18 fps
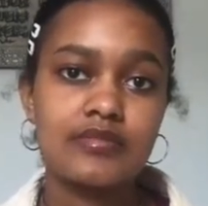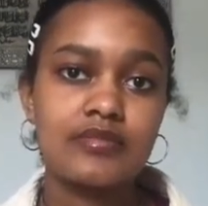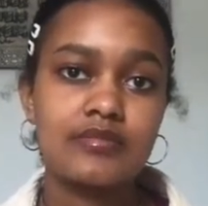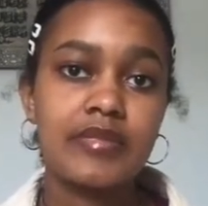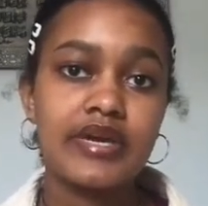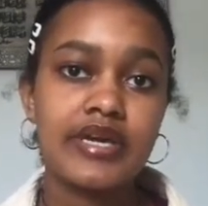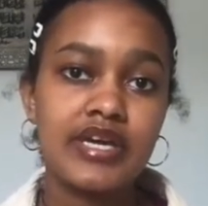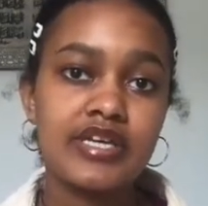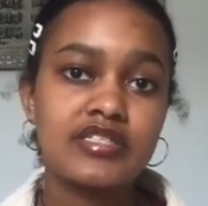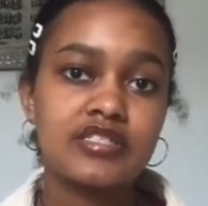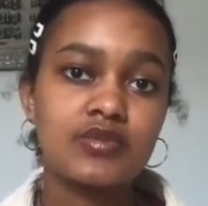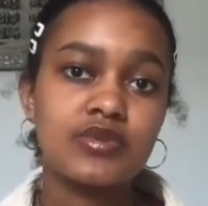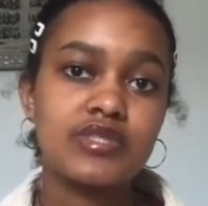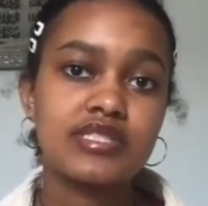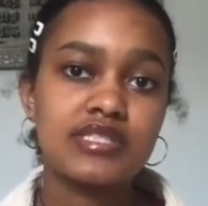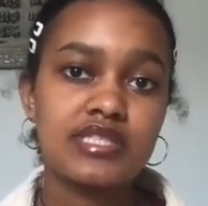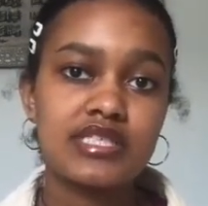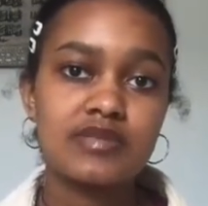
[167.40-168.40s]
My cousin
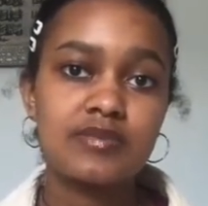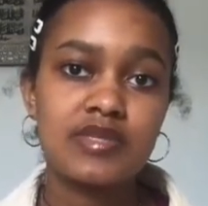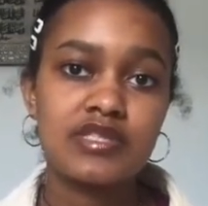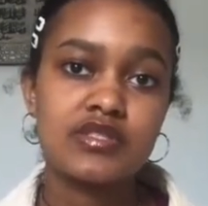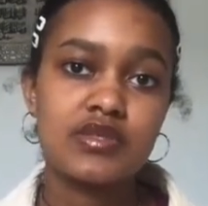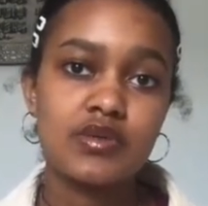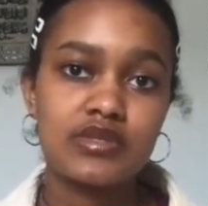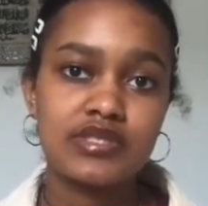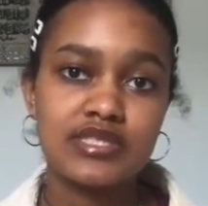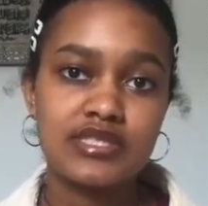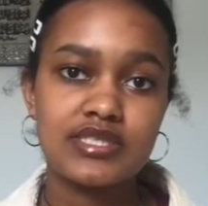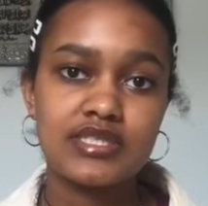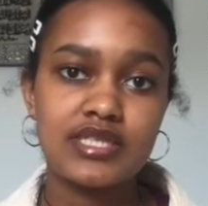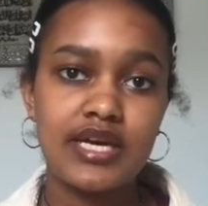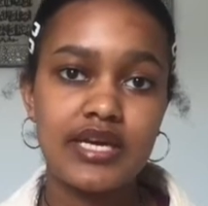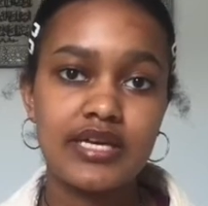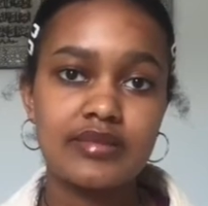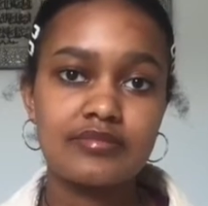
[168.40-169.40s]
was 6 months old at the
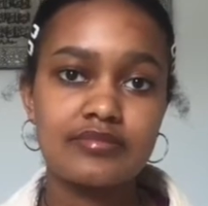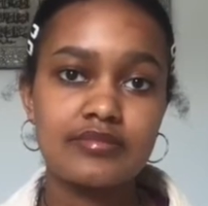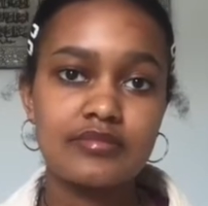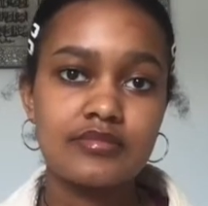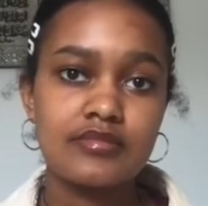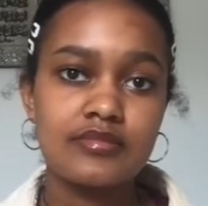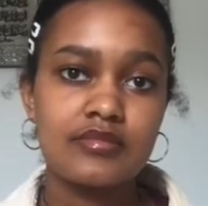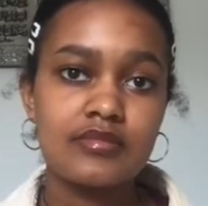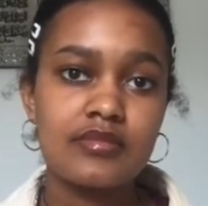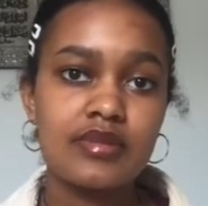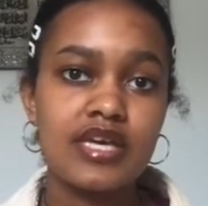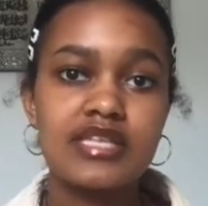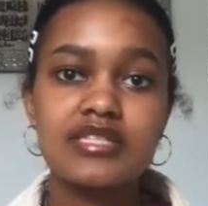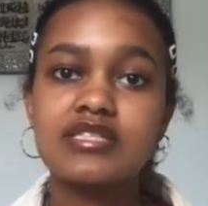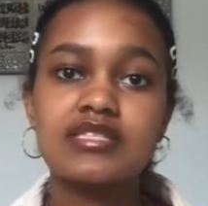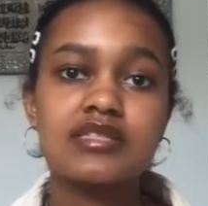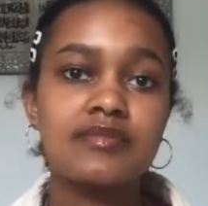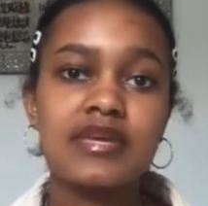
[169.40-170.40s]
time. It
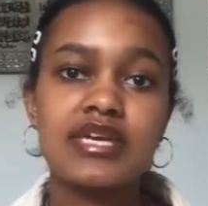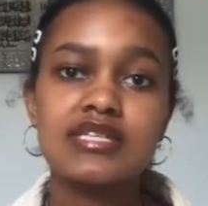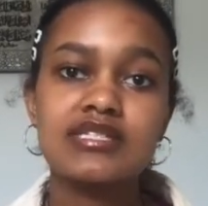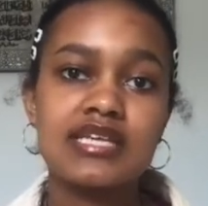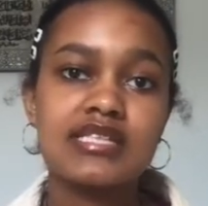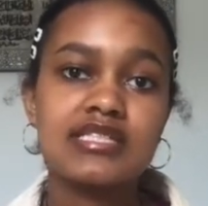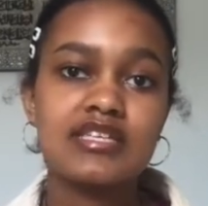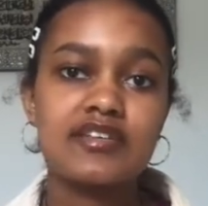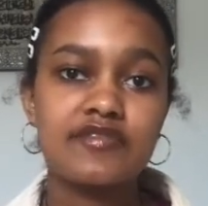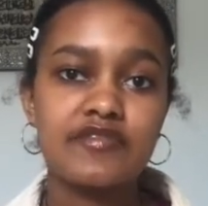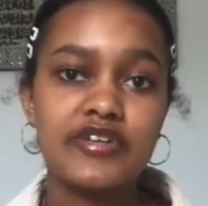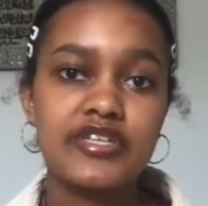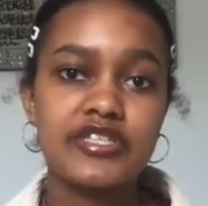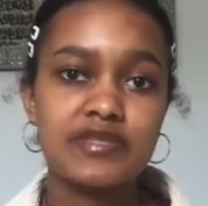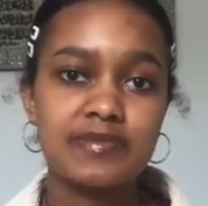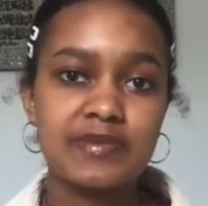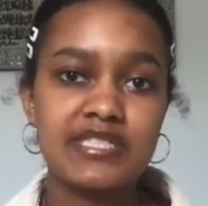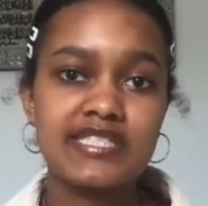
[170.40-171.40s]
doesn't make sense at
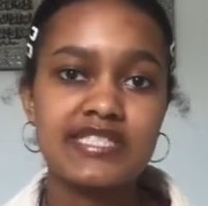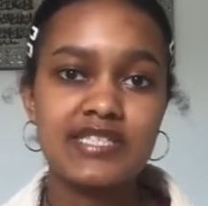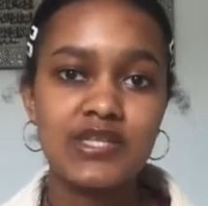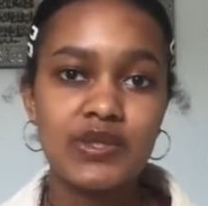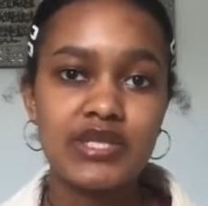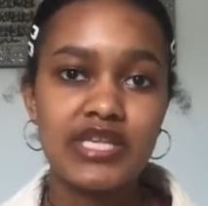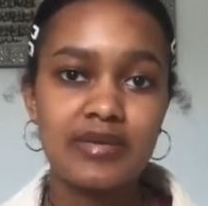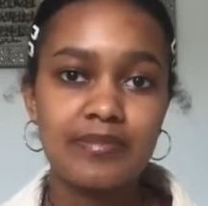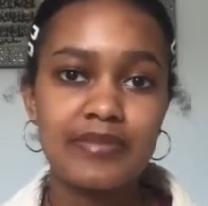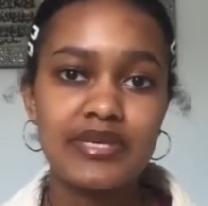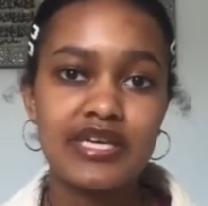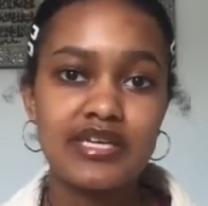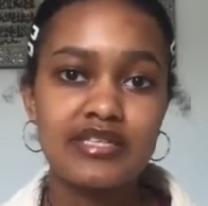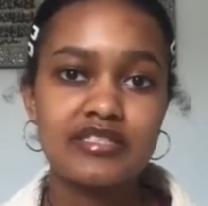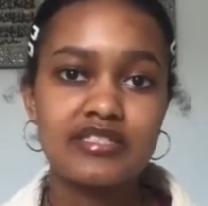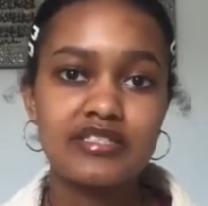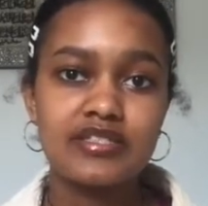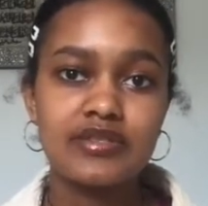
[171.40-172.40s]
first, but slowly it
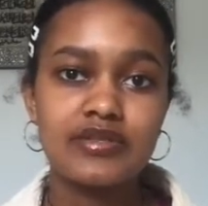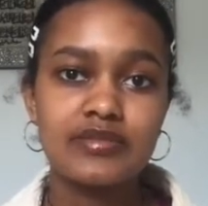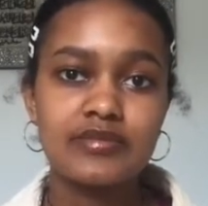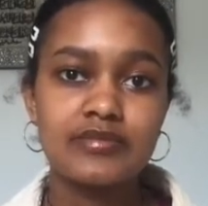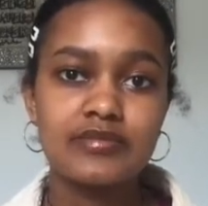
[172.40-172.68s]
begins to.